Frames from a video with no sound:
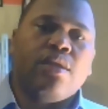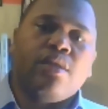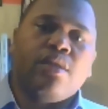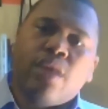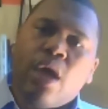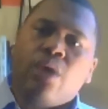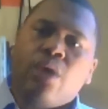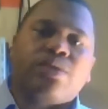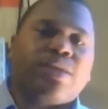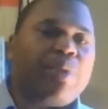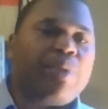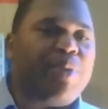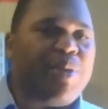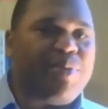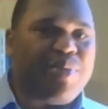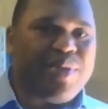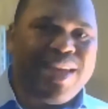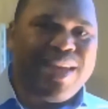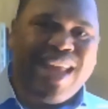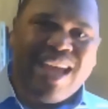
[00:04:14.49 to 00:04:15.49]
Those are the
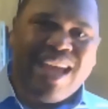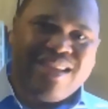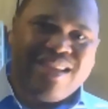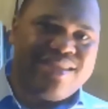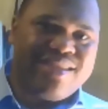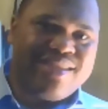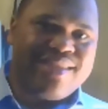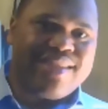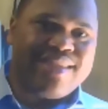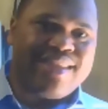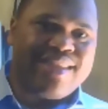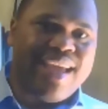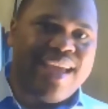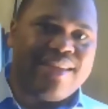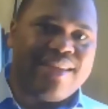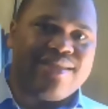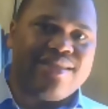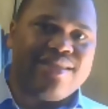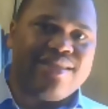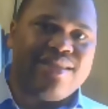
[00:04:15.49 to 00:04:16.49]
people that have the
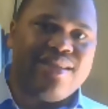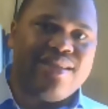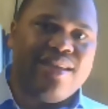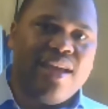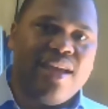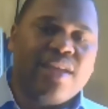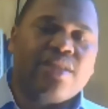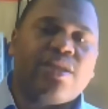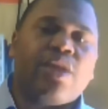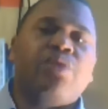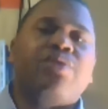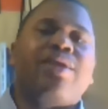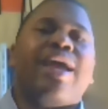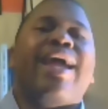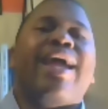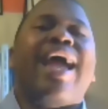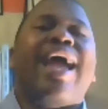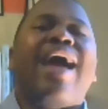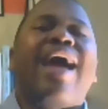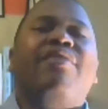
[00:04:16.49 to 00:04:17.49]
success. So you
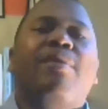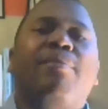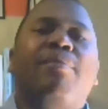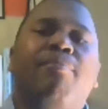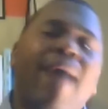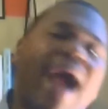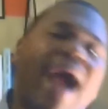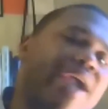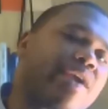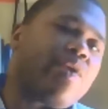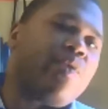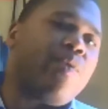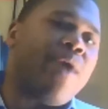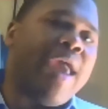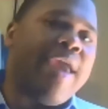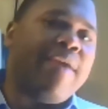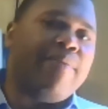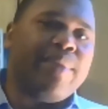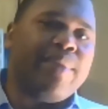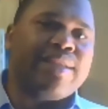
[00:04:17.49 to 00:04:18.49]
can't have the
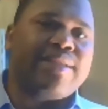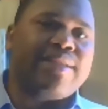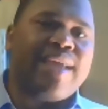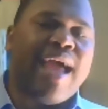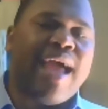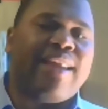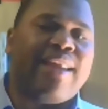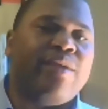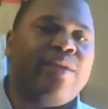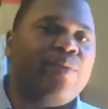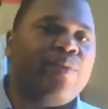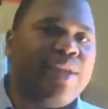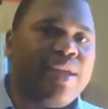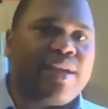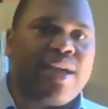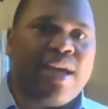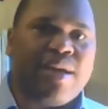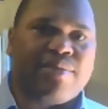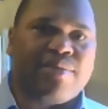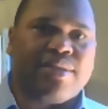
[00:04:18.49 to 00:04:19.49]
microwave mentality when
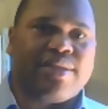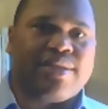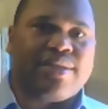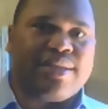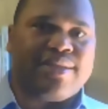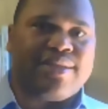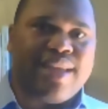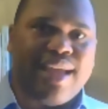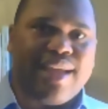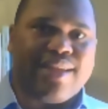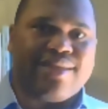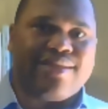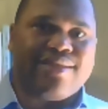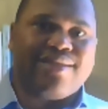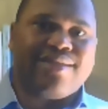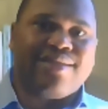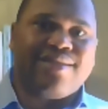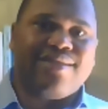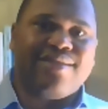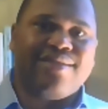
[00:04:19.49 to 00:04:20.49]
it comes to
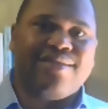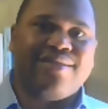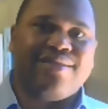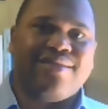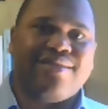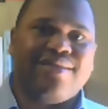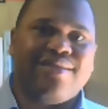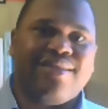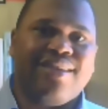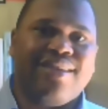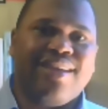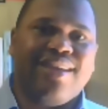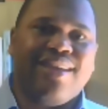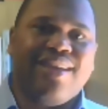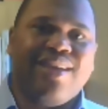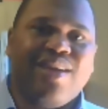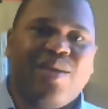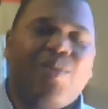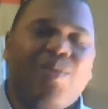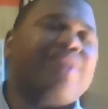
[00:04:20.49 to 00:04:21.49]
success.
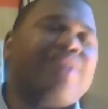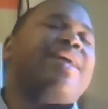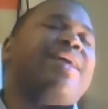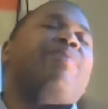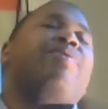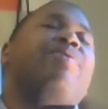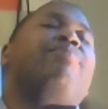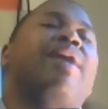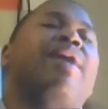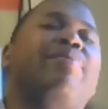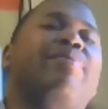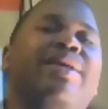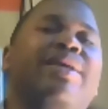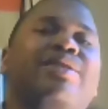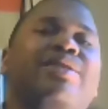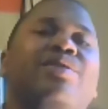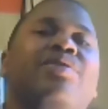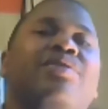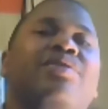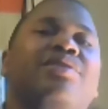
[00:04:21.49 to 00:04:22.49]
One thing one of my
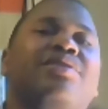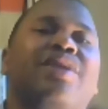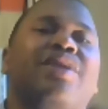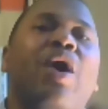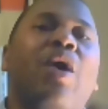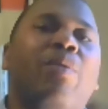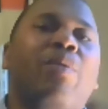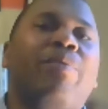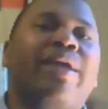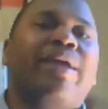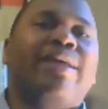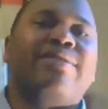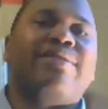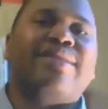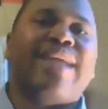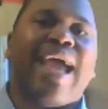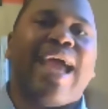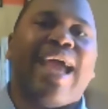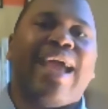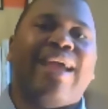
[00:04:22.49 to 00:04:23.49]
mentors told me is
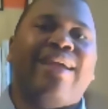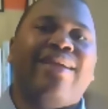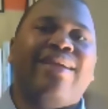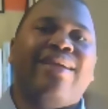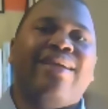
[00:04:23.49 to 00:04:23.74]
that